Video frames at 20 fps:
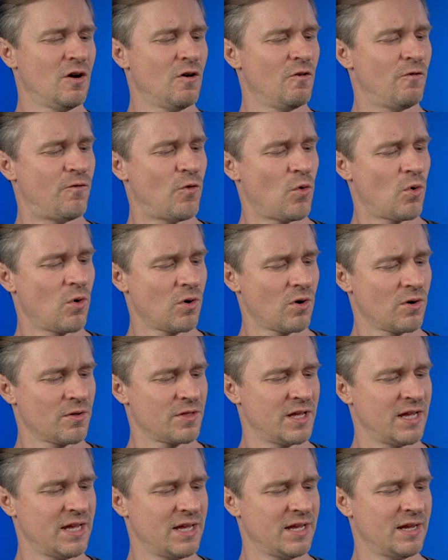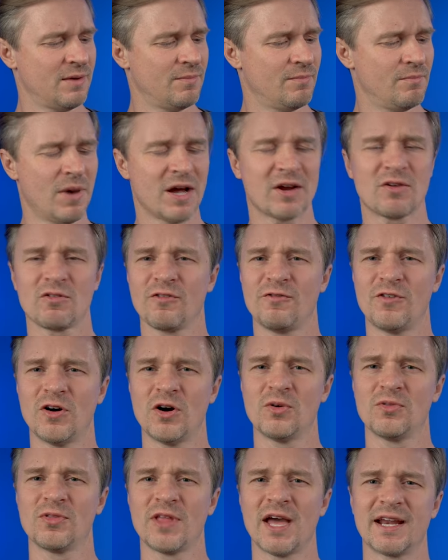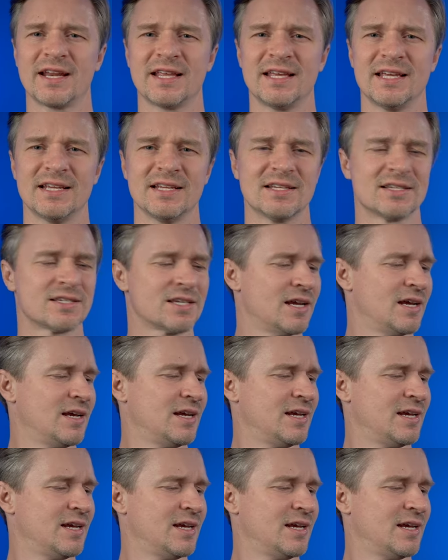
for the microphone that is